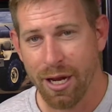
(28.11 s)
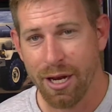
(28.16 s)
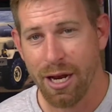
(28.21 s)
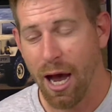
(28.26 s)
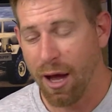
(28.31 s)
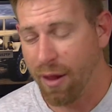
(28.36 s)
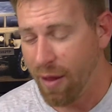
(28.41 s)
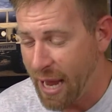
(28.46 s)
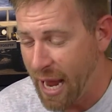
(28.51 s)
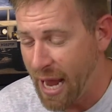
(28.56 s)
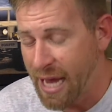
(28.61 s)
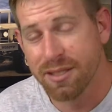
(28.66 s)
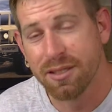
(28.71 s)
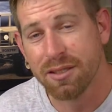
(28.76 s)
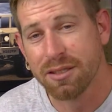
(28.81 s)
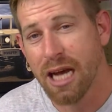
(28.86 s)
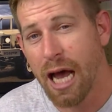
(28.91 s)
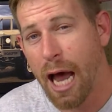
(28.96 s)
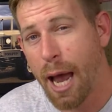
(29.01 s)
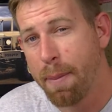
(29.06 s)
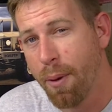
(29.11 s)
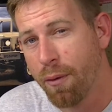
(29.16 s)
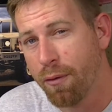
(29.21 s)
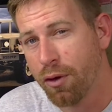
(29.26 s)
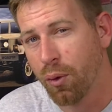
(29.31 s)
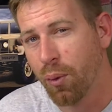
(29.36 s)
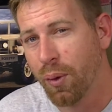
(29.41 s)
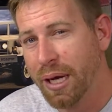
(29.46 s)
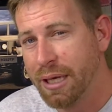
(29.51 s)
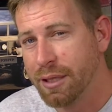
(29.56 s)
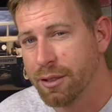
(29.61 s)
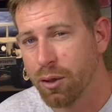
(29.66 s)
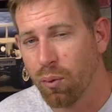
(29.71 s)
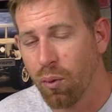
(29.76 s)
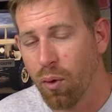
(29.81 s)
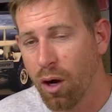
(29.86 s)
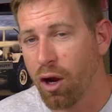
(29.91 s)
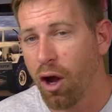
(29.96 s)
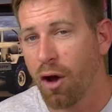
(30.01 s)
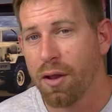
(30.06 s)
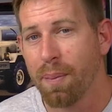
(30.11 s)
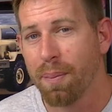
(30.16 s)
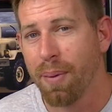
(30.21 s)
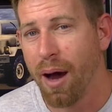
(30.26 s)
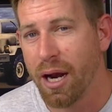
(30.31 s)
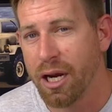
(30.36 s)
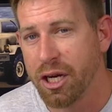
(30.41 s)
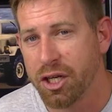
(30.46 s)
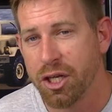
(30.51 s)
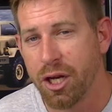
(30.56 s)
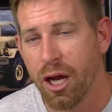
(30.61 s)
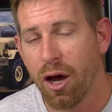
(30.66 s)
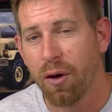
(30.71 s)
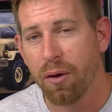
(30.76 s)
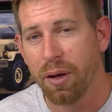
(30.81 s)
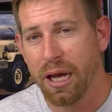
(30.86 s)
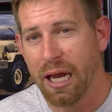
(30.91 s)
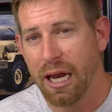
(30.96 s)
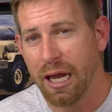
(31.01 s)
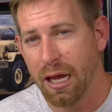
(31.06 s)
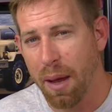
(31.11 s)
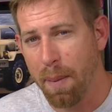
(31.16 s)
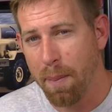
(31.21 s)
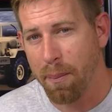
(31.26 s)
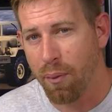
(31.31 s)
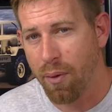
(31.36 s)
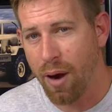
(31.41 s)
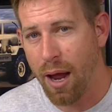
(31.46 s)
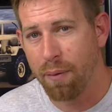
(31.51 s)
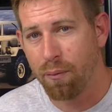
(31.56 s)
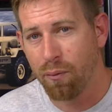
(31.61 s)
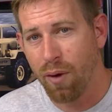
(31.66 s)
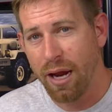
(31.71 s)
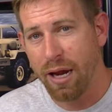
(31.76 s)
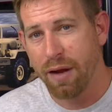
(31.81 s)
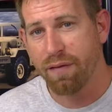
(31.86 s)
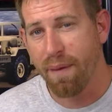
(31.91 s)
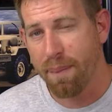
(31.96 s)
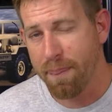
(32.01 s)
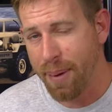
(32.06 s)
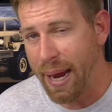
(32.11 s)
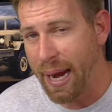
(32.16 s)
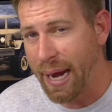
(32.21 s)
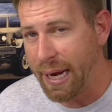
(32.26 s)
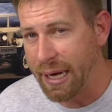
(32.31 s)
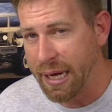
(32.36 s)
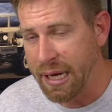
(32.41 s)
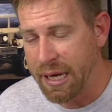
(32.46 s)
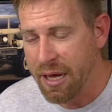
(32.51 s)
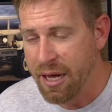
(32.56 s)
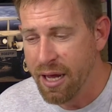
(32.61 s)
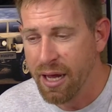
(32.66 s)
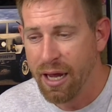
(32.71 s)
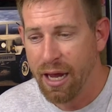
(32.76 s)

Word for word: Now I had some time over the week to work on the body shell, getting it prepped, ready for painting.